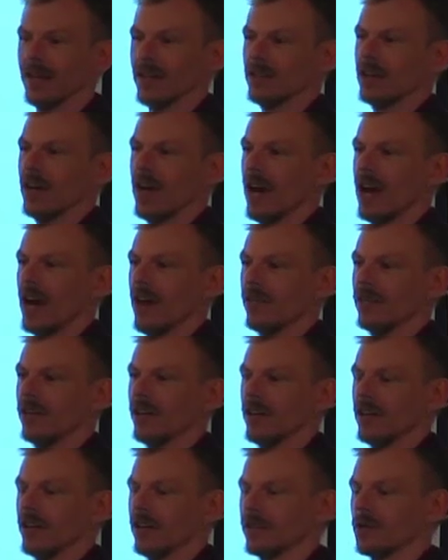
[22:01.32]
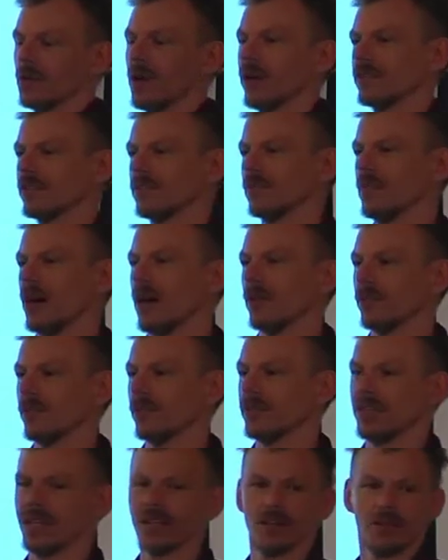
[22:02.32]
you have twice the amount
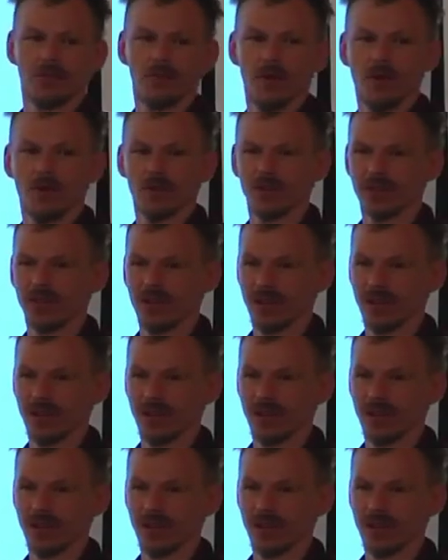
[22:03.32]
of general purpose